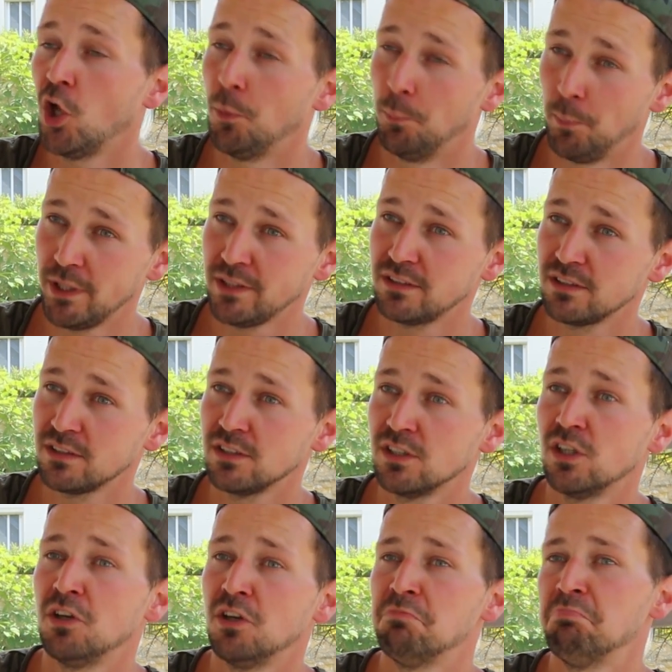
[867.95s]

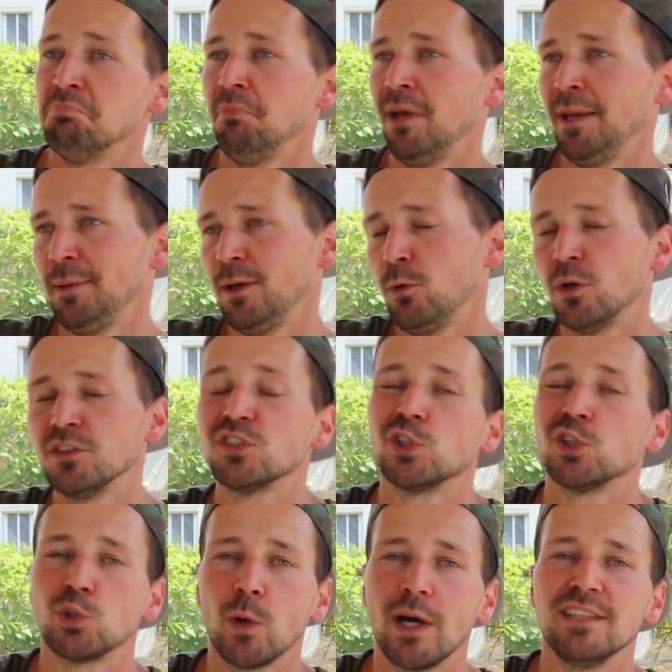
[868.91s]
But maybe once
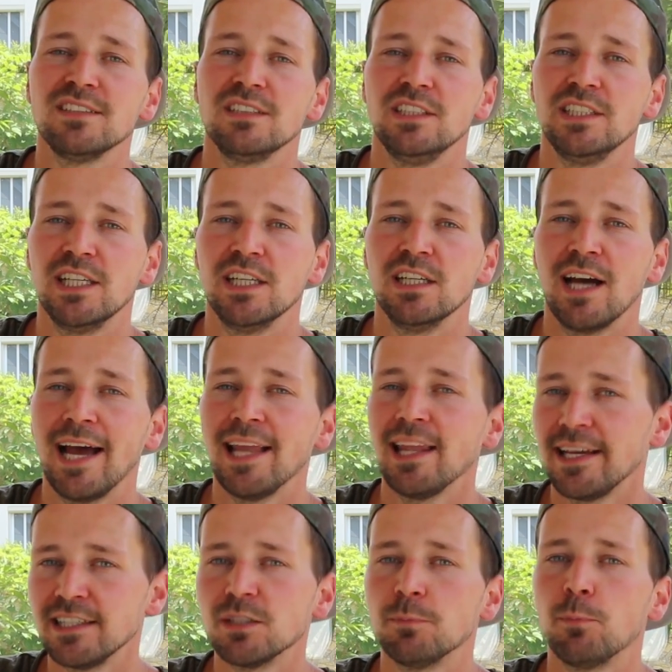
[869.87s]
or twice a year, I
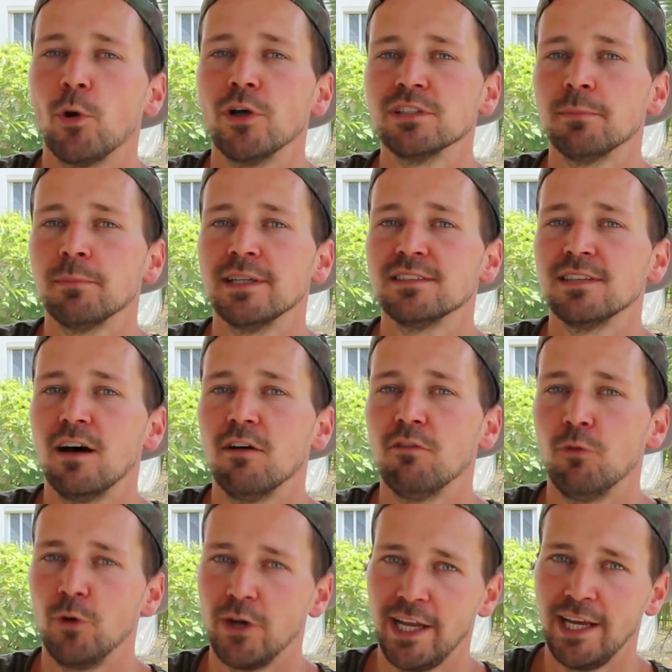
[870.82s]
like to poison
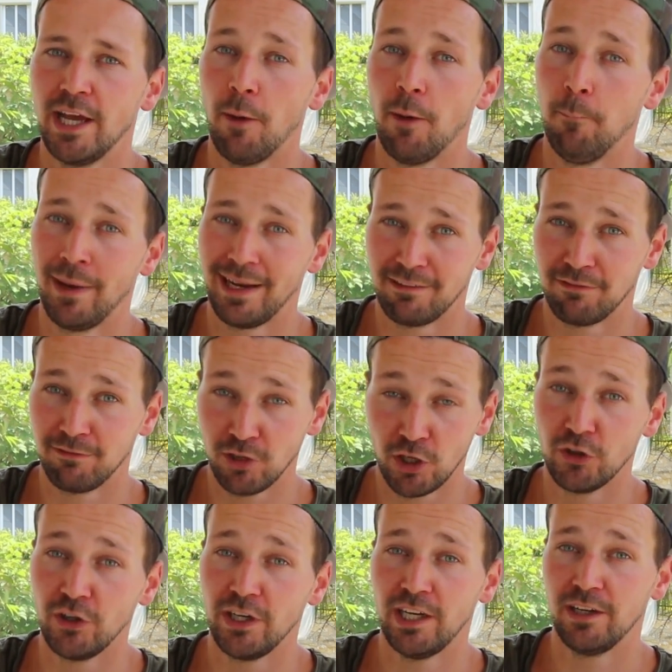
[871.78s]
myself with a
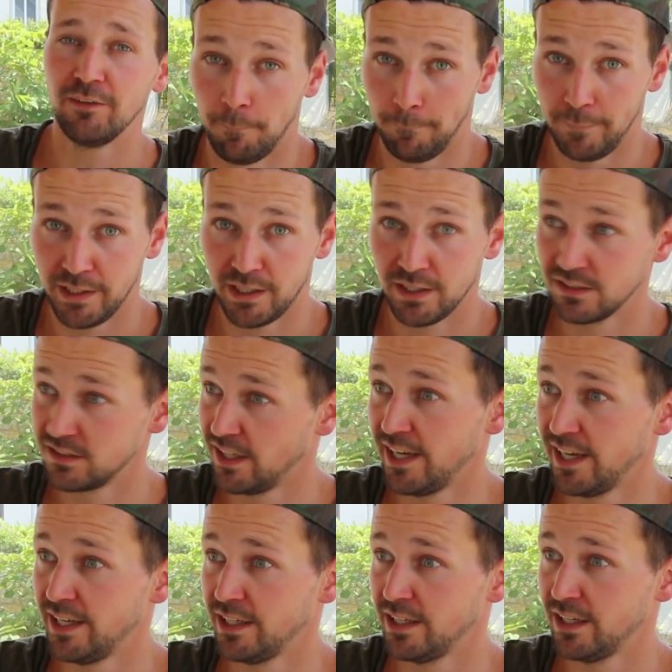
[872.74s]
McFlurry, because
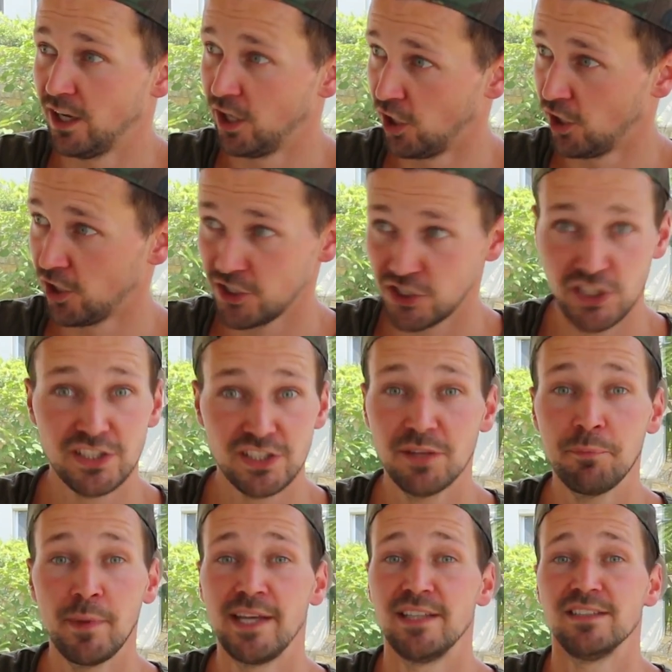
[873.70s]
they are just
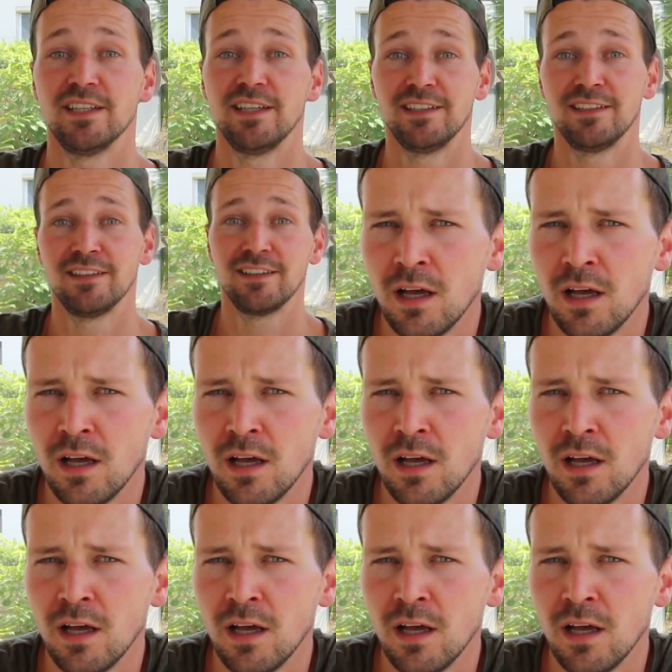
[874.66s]
amazing.